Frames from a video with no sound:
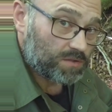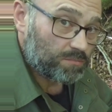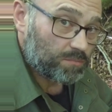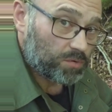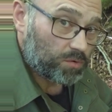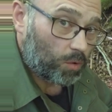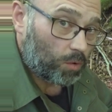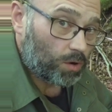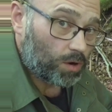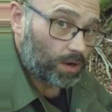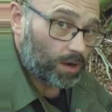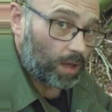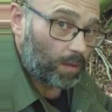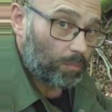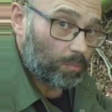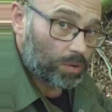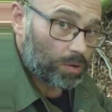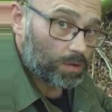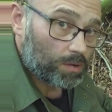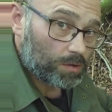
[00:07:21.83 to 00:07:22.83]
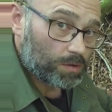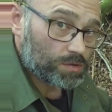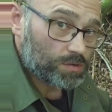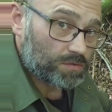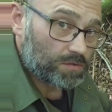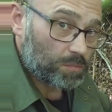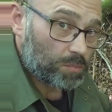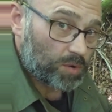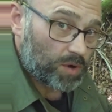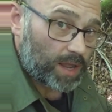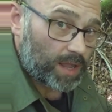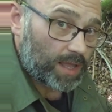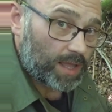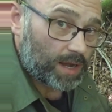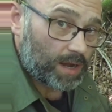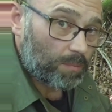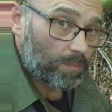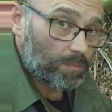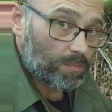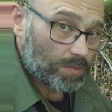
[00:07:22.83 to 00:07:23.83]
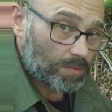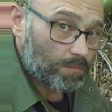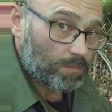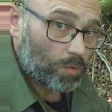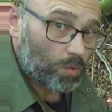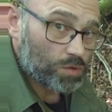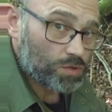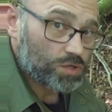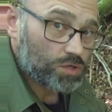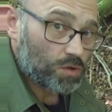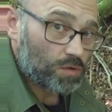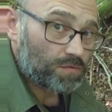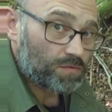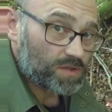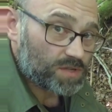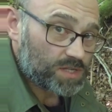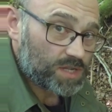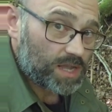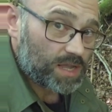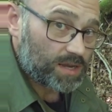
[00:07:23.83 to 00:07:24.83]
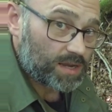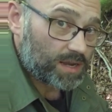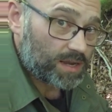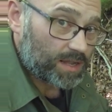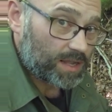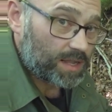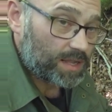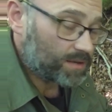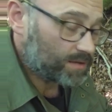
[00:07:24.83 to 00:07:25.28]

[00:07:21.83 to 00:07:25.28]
which I've broken up, because if you break it up, more surface area to